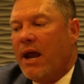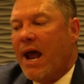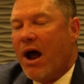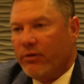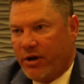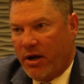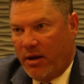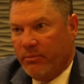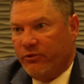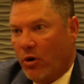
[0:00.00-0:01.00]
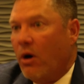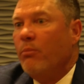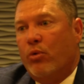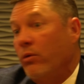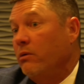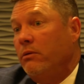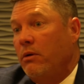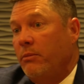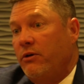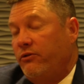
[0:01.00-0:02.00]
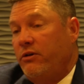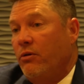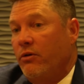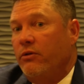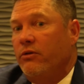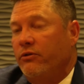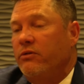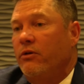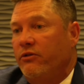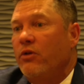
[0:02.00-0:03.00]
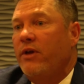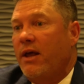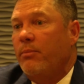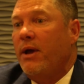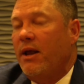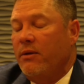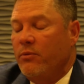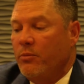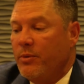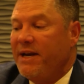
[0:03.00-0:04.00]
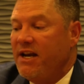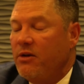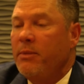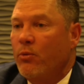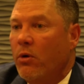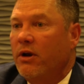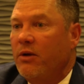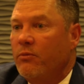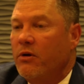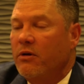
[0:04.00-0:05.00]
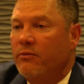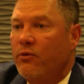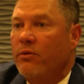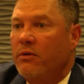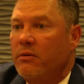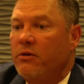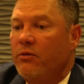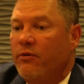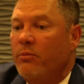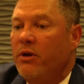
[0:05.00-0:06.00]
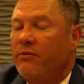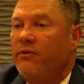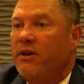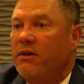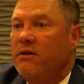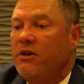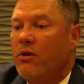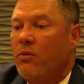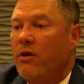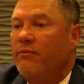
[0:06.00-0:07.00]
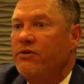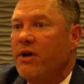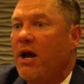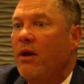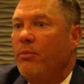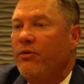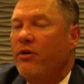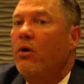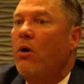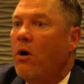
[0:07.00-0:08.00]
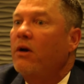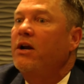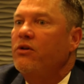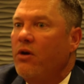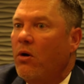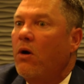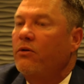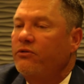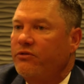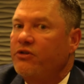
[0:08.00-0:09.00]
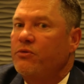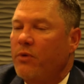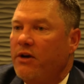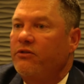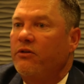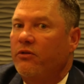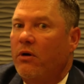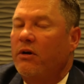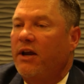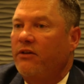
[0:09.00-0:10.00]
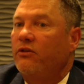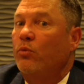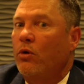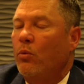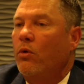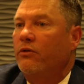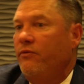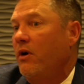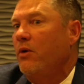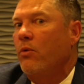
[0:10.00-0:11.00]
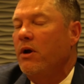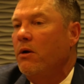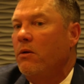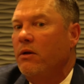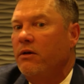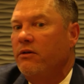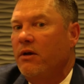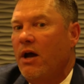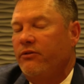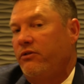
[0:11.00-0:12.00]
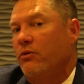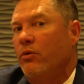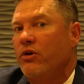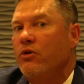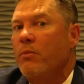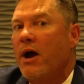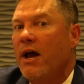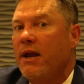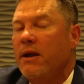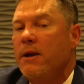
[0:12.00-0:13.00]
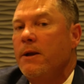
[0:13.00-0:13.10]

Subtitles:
Outcomes are important. There's no doubt about it. We need to be working for the benefit of the child. But there are situations, there are cases where it works very well. And I still renew my